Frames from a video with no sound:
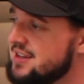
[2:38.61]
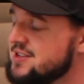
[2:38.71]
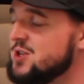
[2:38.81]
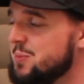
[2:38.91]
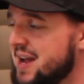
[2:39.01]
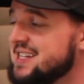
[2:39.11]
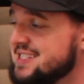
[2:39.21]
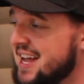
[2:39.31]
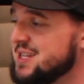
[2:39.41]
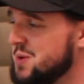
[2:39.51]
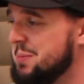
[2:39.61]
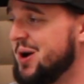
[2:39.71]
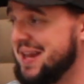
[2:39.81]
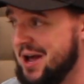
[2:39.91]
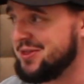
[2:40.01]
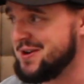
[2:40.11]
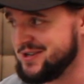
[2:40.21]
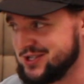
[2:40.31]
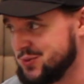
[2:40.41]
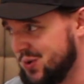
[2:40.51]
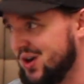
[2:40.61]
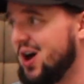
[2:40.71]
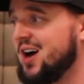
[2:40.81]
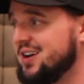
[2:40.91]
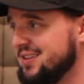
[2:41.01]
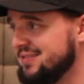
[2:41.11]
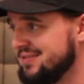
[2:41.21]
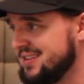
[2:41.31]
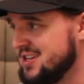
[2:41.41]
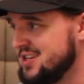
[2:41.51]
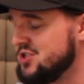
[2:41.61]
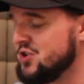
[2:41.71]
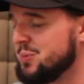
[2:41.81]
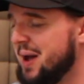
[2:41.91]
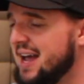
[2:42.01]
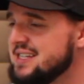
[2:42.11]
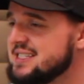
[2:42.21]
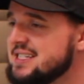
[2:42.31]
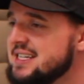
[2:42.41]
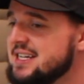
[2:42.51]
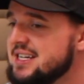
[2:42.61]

So it made sense when I'm already out there to just work hard and do your best.